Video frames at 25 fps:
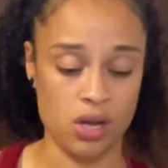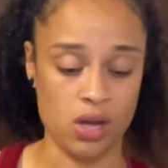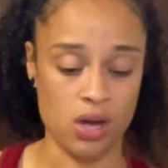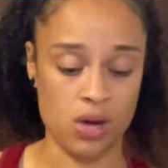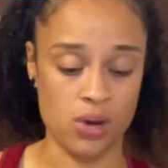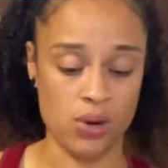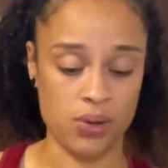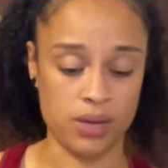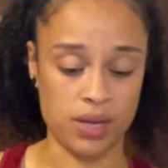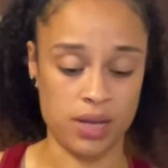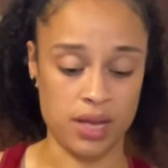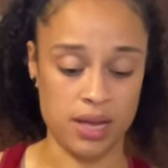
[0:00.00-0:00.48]

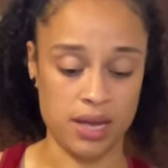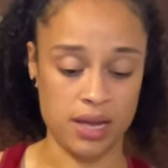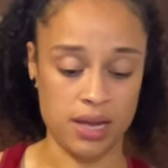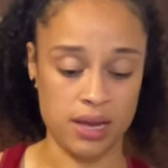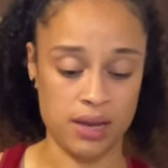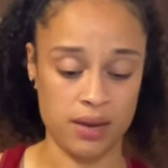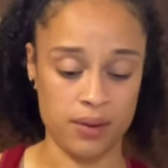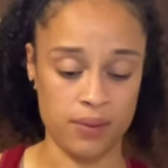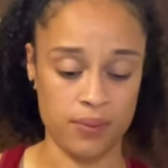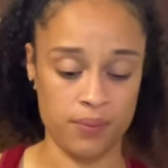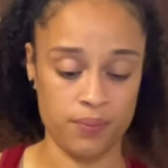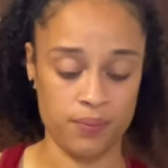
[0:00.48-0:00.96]

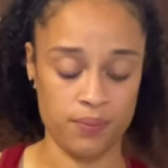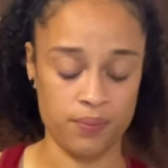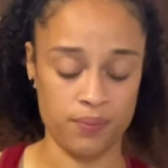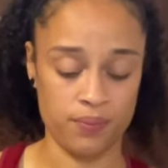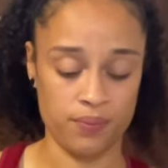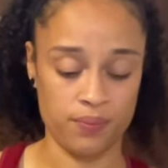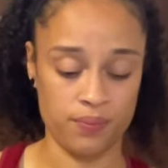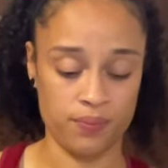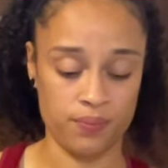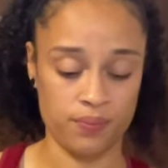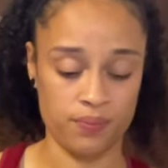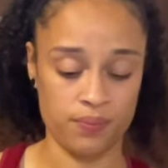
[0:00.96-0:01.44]
Okay.
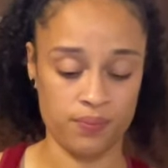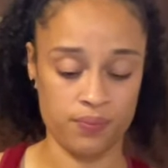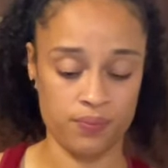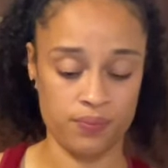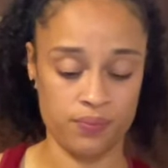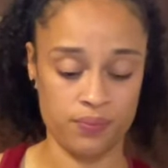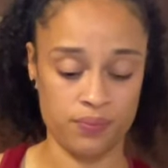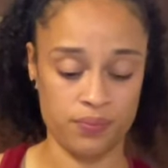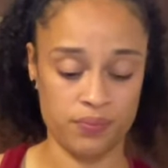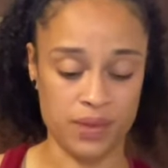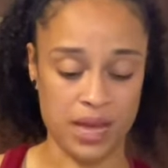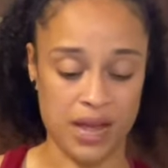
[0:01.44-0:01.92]

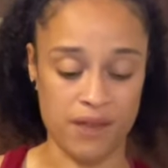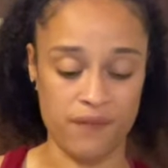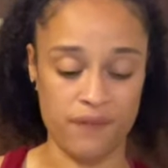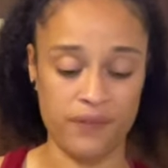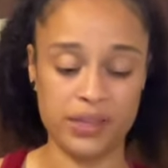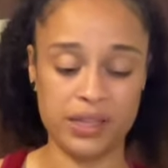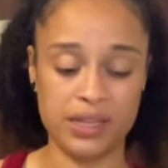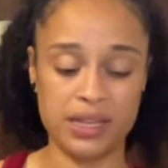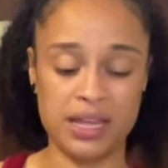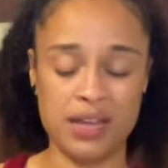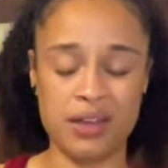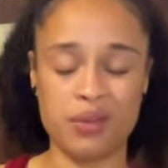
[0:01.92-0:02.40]
I
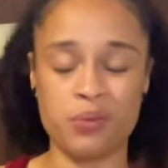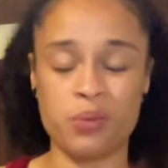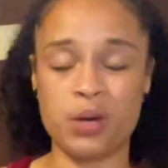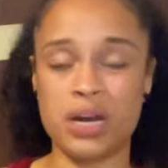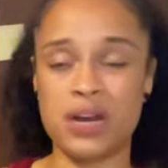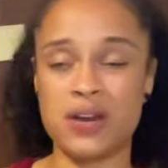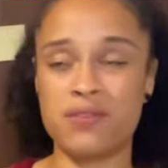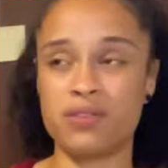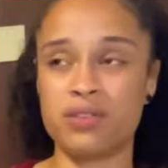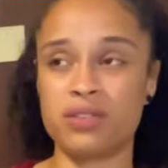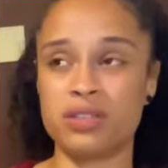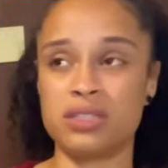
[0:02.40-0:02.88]
feel like
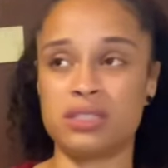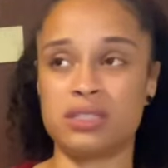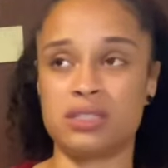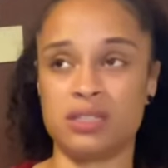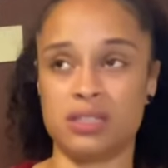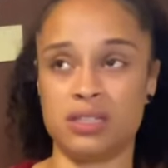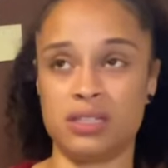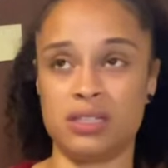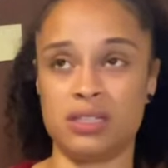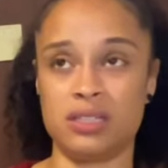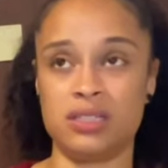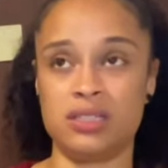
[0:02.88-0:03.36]
whatever this
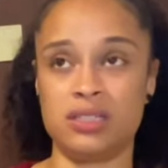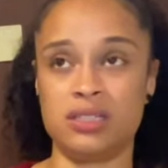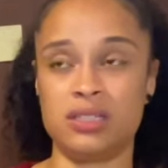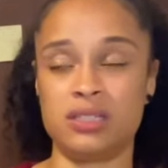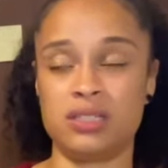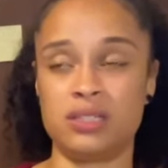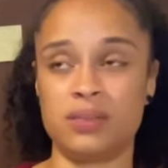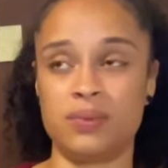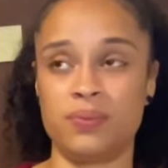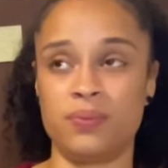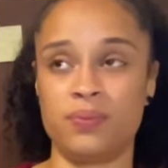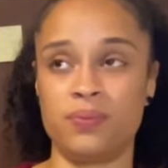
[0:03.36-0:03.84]
is,
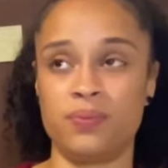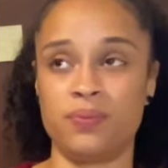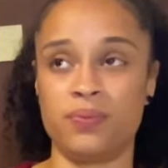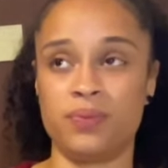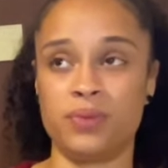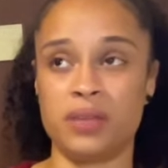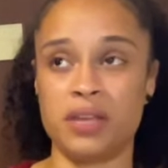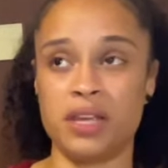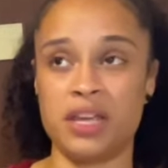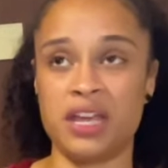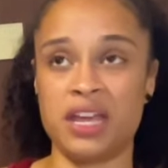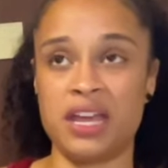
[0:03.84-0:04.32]

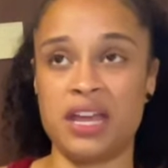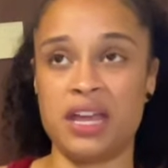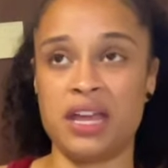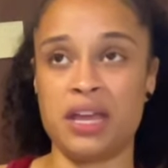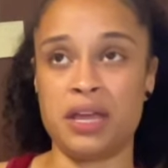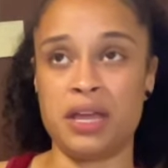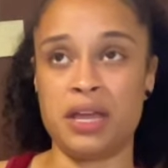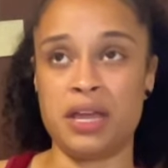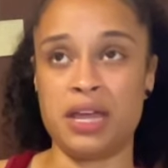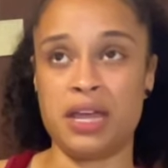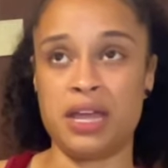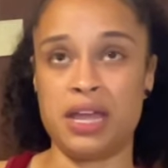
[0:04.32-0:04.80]

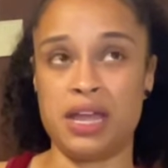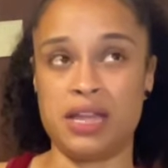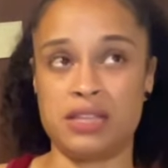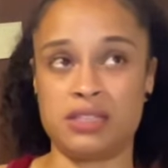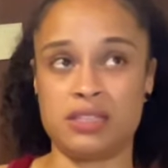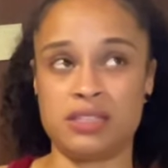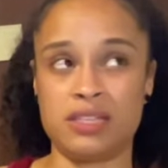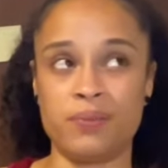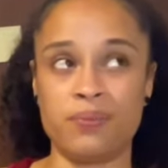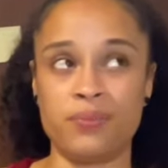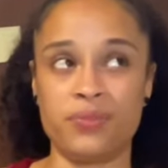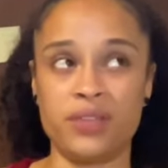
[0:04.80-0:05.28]
it's
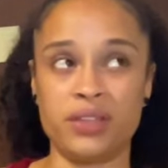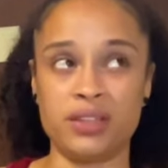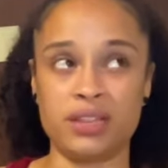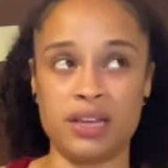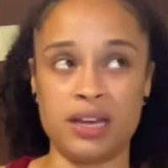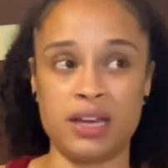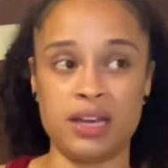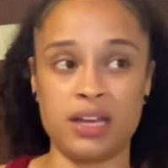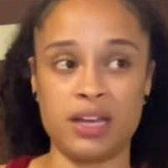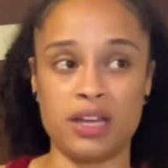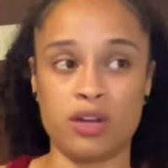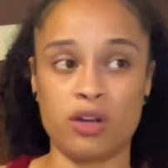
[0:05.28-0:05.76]
something
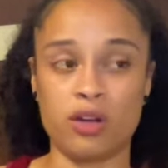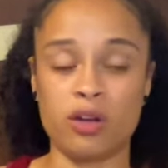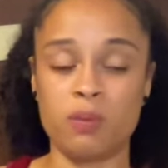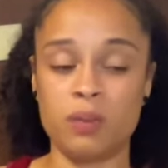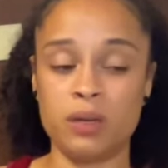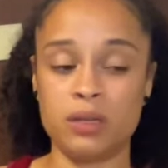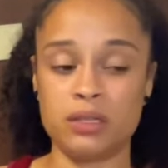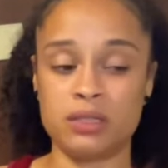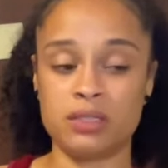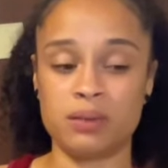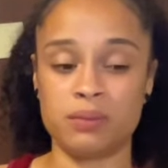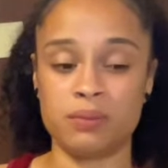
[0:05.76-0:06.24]
that it could
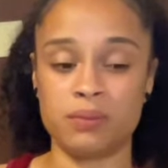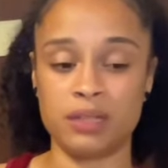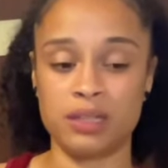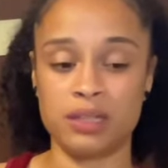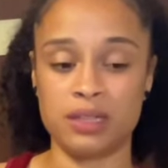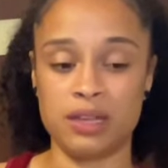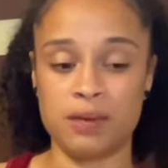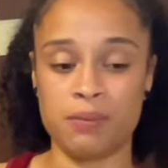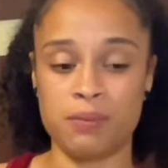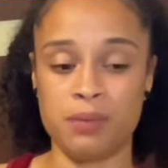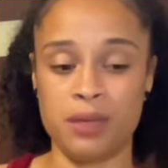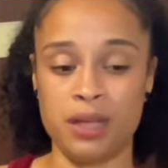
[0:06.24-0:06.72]
be something
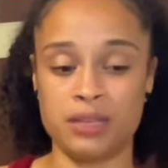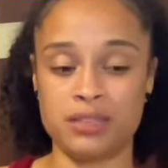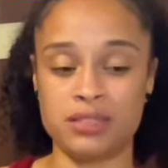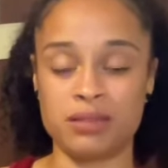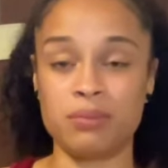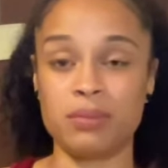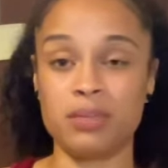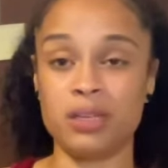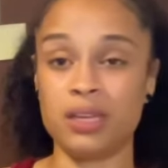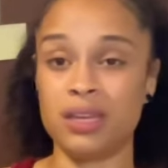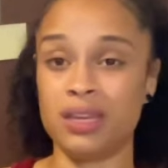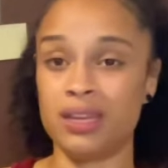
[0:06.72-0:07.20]
that makes
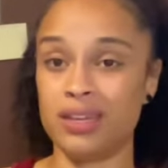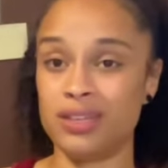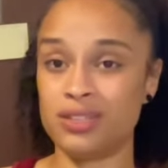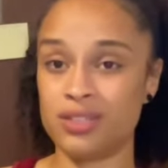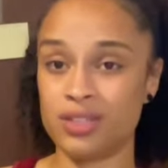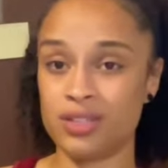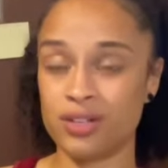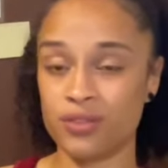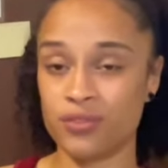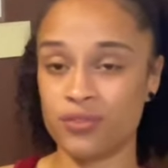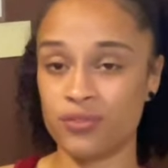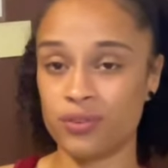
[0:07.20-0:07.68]
something
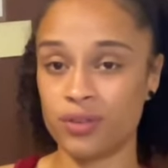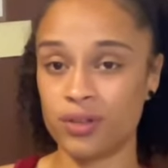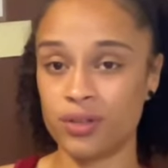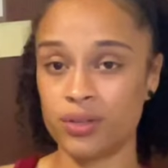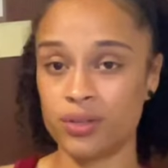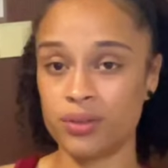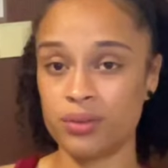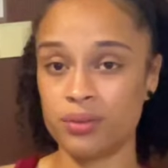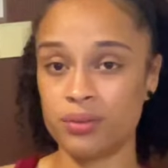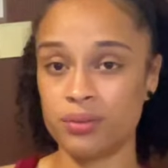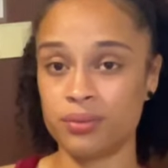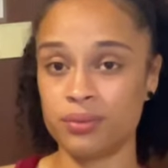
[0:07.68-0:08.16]
easier for
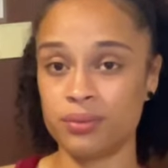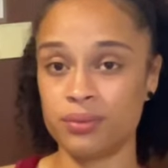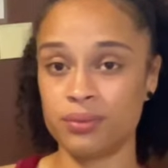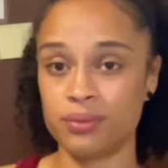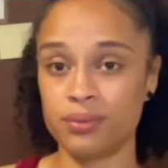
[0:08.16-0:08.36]
you,